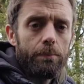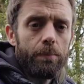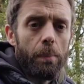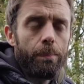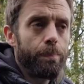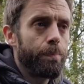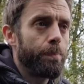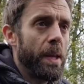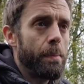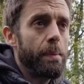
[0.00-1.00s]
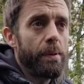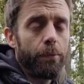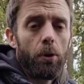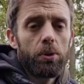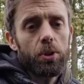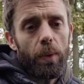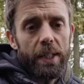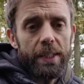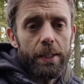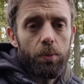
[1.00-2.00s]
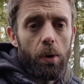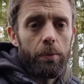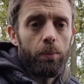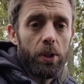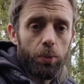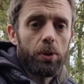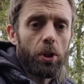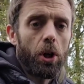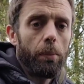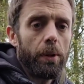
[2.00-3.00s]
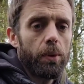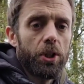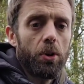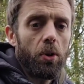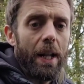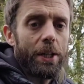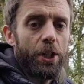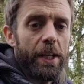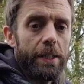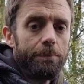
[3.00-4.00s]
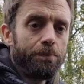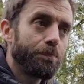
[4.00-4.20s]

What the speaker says: My PB before was 26.1, which was a common, which I caught last year.